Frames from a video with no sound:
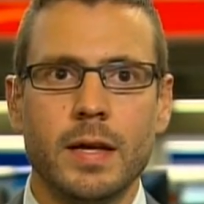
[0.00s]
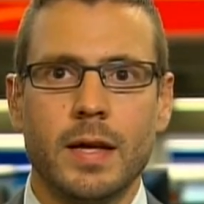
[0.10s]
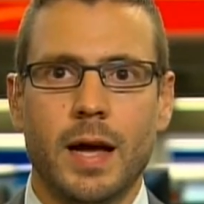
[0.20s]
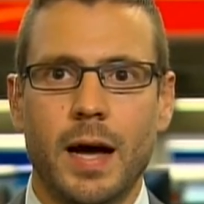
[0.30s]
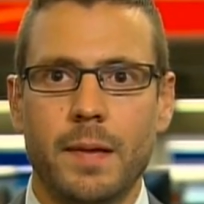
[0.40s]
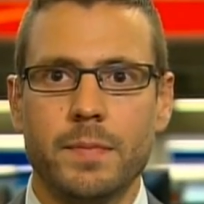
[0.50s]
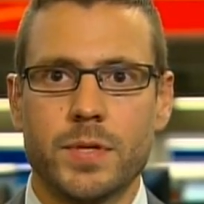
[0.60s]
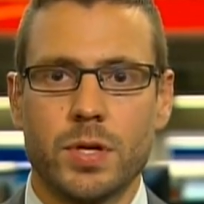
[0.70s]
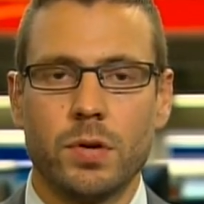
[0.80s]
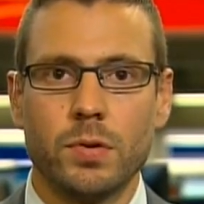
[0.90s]
Um,
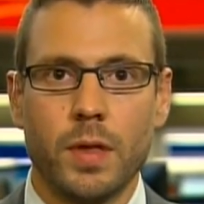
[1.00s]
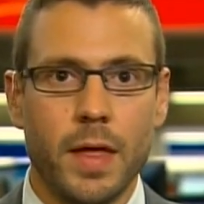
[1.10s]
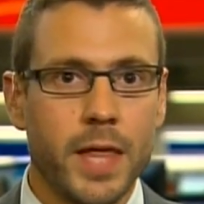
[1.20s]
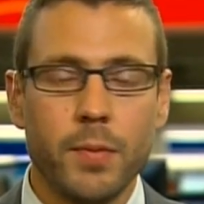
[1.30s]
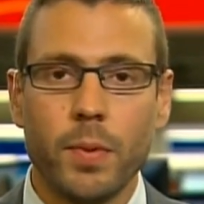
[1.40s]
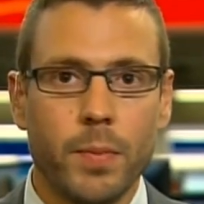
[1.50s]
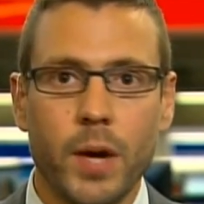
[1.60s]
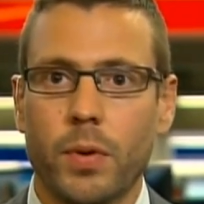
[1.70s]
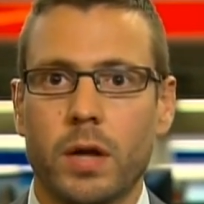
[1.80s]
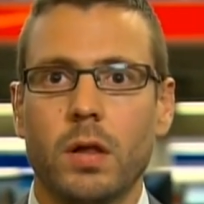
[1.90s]
so, and they might
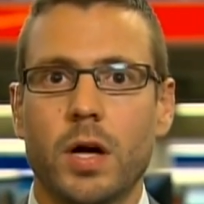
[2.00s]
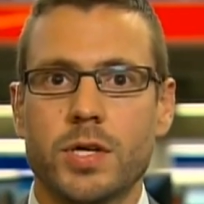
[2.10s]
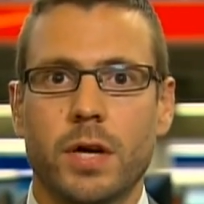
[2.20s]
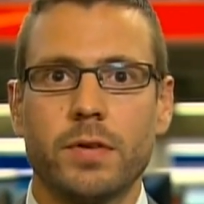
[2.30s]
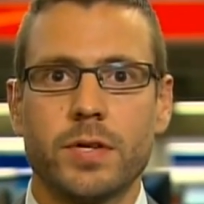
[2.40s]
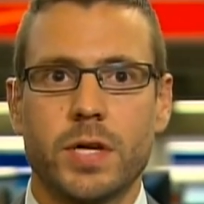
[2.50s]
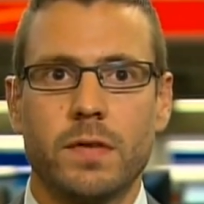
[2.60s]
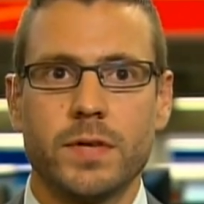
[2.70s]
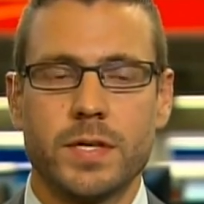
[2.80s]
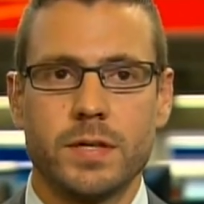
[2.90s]
want to launch other
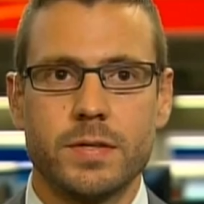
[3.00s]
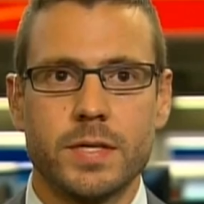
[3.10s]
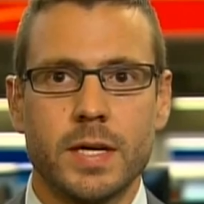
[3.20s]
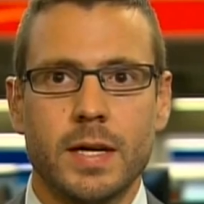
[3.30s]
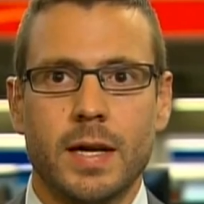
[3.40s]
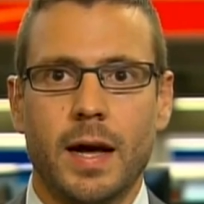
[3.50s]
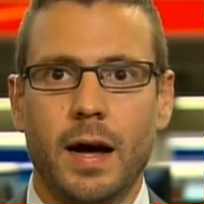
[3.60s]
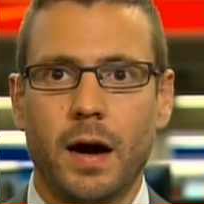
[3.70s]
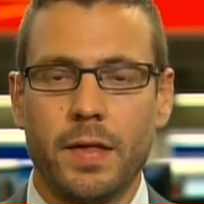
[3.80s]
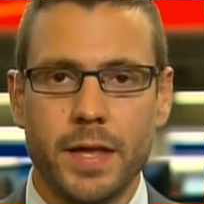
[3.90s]
services uh,
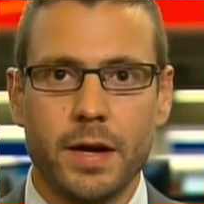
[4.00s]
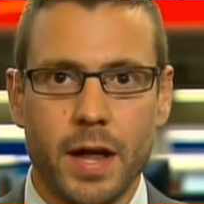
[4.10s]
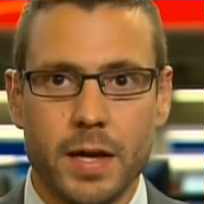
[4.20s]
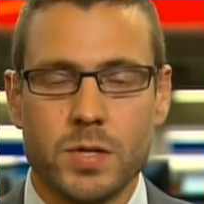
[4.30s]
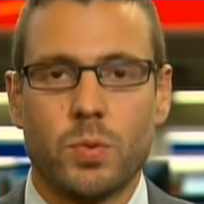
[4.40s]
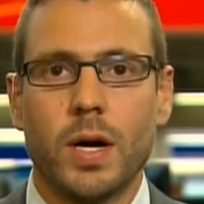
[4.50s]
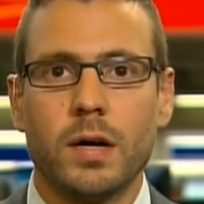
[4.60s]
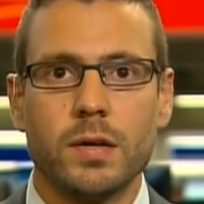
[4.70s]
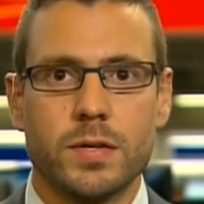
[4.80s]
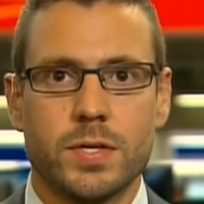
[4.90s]
on the internet as well.